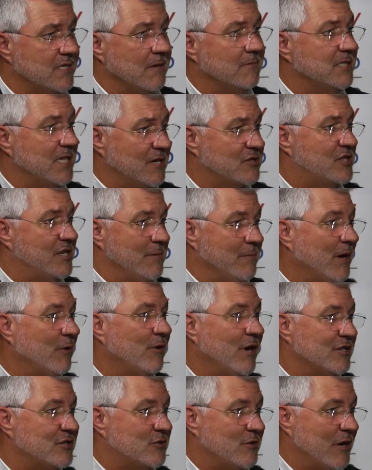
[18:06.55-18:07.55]
I was actually at my
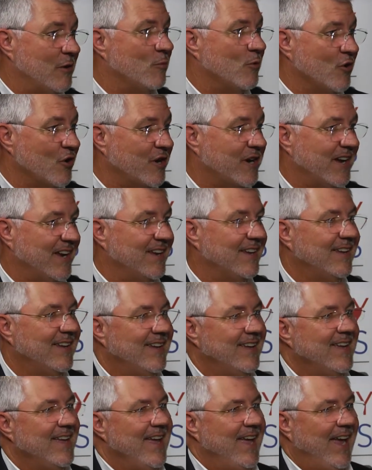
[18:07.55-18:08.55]
restaurant working.
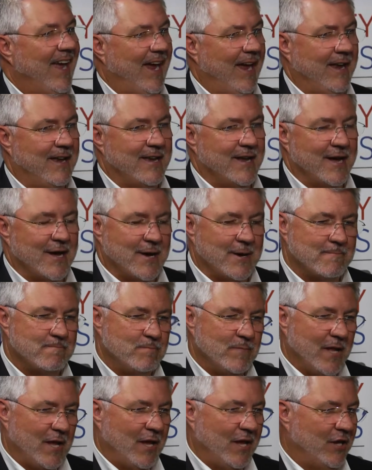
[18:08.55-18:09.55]
And,
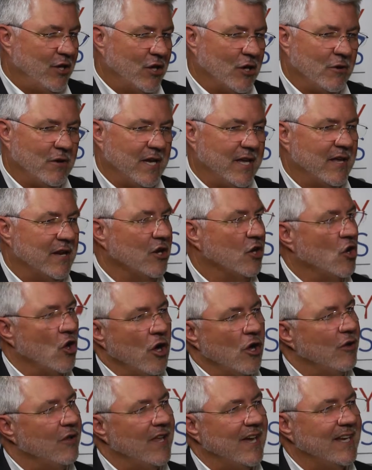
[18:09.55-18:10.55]
to get a
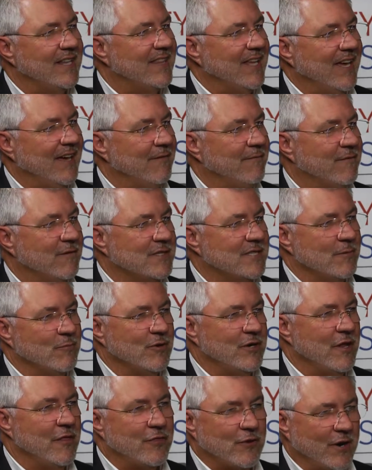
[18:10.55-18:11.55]
call like that for
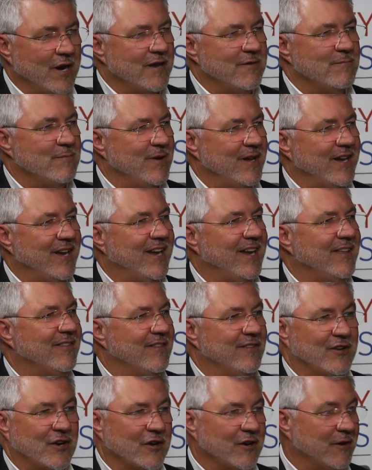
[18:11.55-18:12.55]
someone to threaten me,
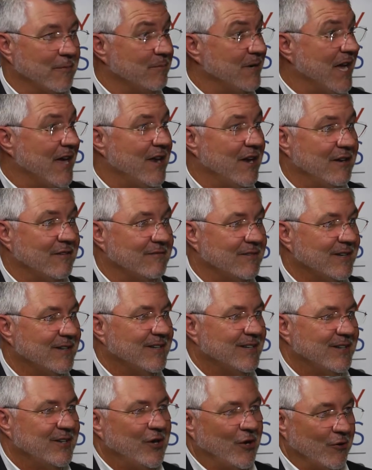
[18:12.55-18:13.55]
that they're going to come down and,
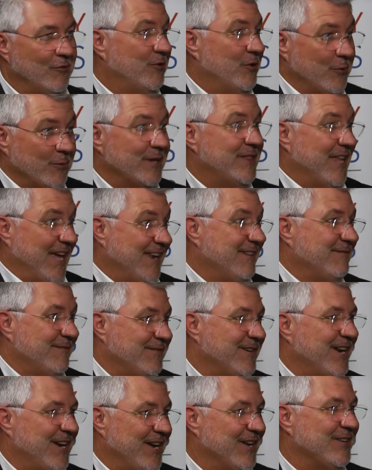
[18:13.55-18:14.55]
do what that
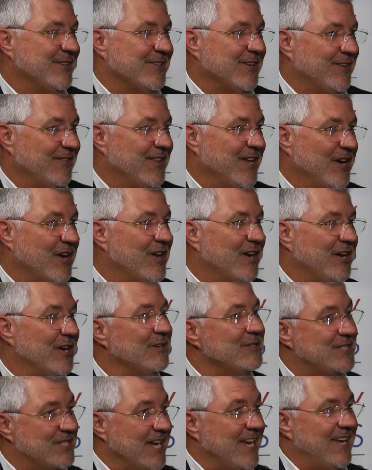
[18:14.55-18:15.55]
video or the
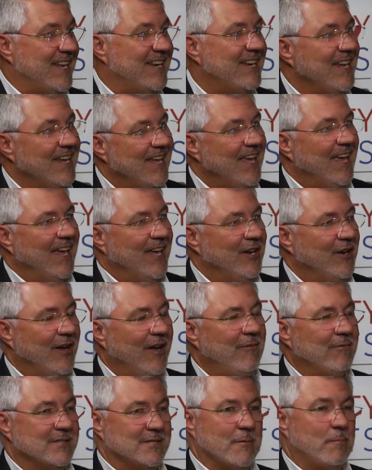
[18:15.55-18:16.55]
audio said. Right.
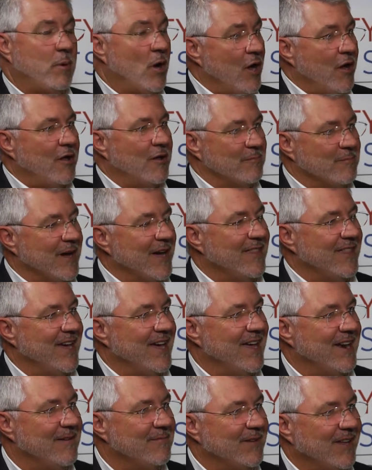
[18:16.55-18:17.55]
I was appalled by
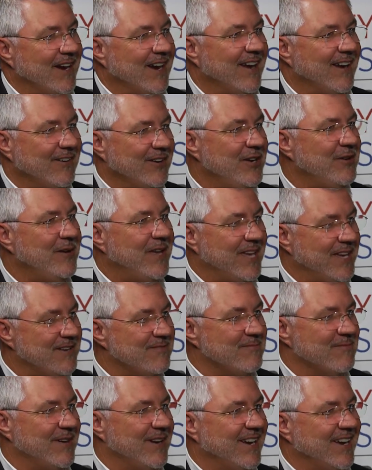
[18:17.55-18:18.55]
that. I'm like, are you
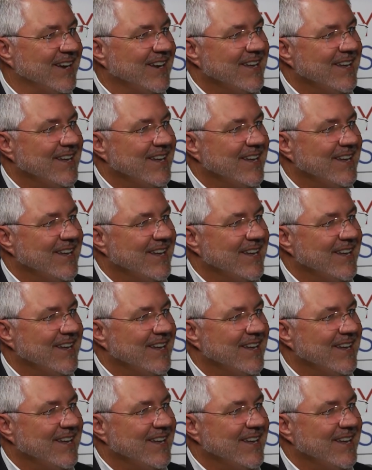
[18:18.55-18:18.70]
kidding me?